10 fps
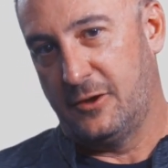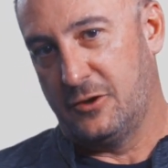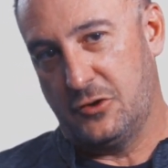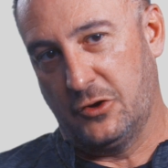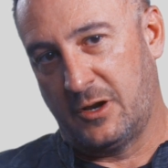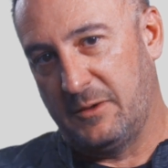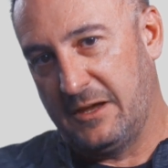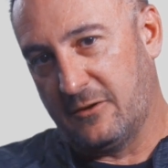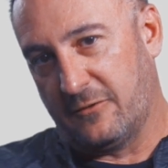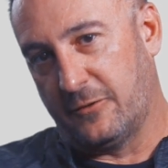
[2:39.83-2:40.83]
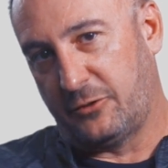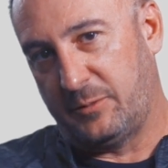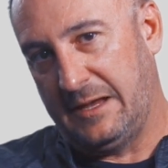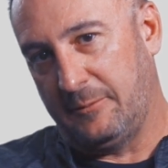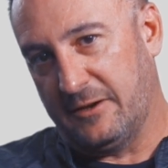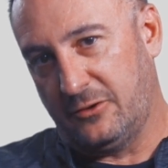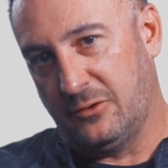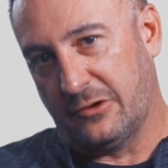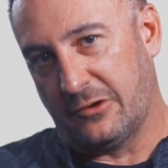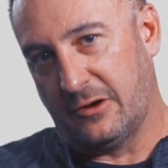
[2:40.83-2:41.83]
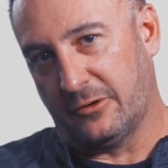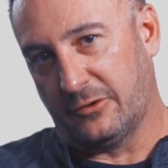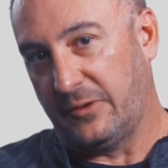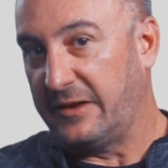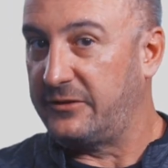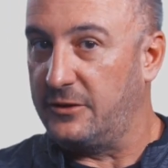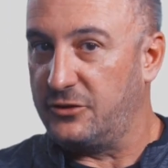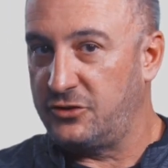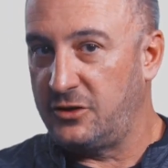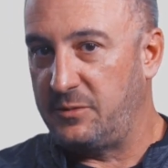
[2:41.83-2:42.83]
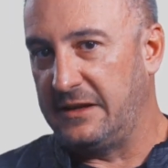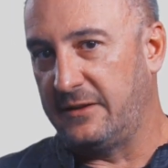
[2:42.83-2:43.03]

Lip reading: You're going to make your first payment at $200 less than it should be,